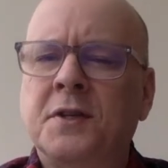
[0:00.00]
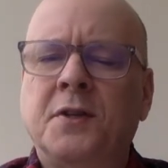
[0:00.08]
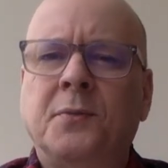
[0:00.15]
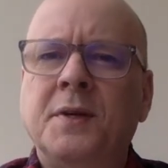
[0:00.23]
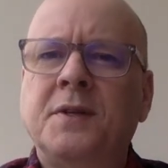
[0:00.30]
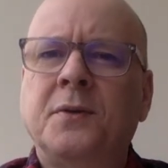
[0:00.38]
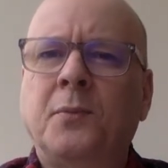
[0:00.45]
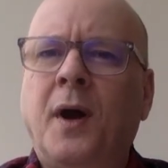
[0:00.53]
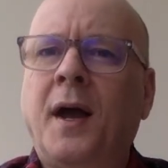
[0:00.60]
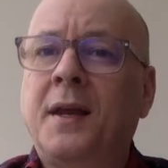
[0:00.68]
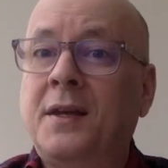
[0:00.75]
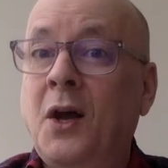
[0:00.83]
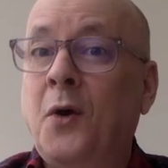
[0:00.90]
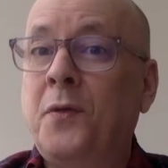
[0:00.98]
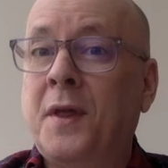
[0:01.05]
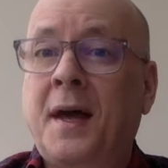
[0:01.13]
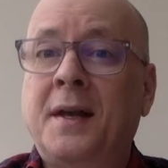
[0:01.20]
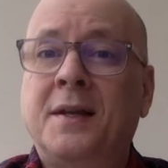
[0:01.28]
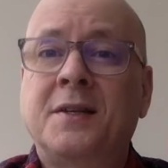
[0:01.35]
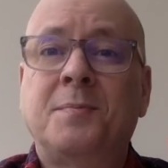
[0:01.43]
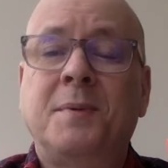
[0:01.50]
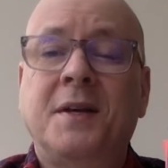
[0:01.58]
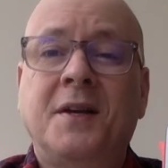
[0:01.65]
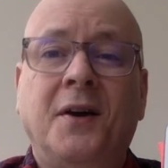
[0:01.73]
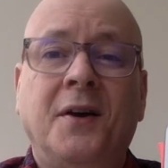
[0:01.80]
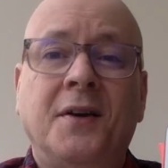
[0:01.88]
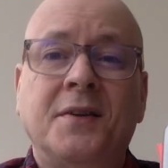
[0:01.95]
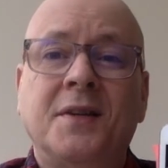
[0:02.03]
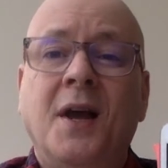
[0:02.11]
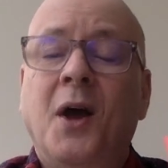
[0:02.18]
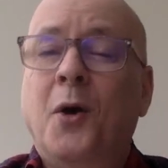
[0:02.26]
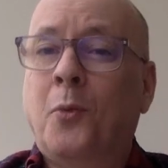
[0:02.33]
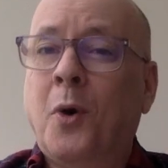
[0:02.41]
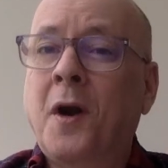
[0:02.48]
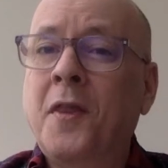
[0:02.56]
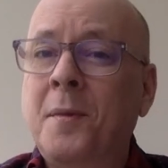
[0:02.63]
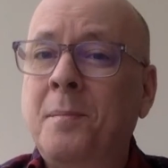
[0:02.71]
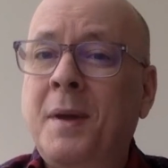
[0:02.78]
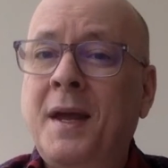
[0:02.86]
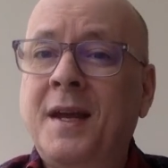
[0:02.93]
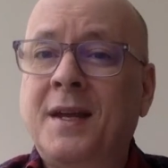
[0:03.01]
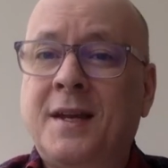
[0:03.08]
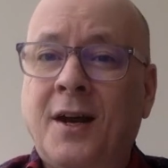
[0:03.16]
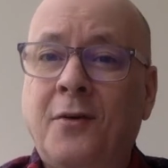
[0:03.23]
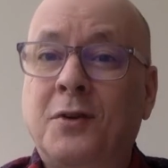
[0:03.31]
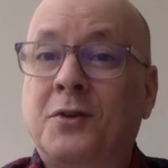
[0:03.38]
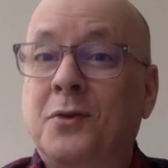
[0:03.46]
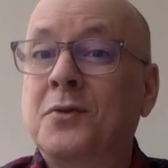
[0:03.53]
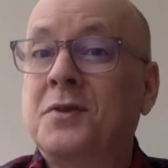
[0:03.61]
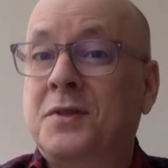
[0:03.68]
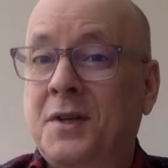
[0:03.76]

and the reason why I know that is because one of the main characters,